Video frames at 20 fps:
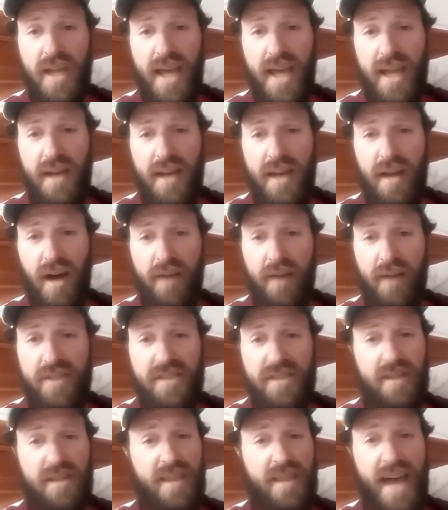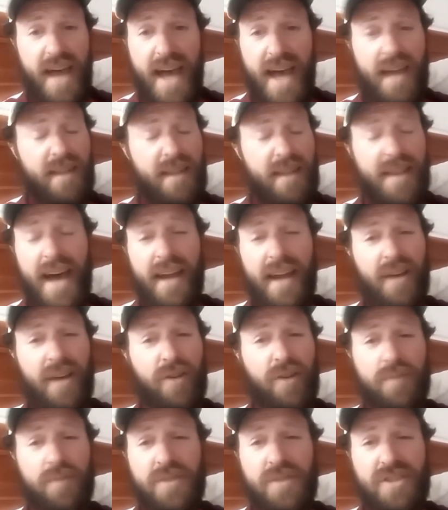And obviously that, that
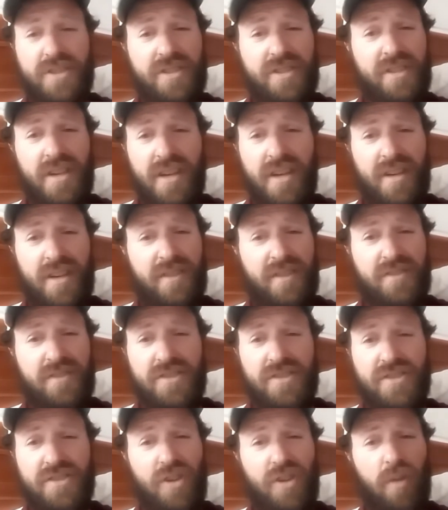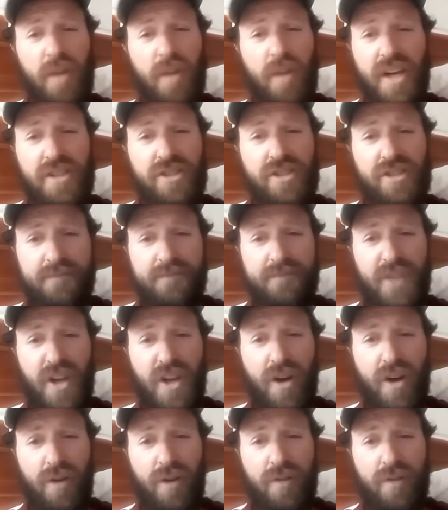helps so much. You
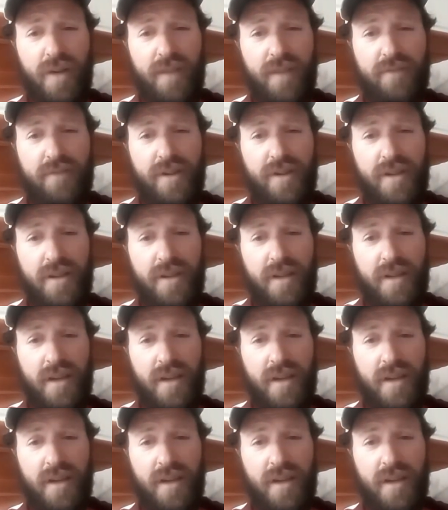know, every,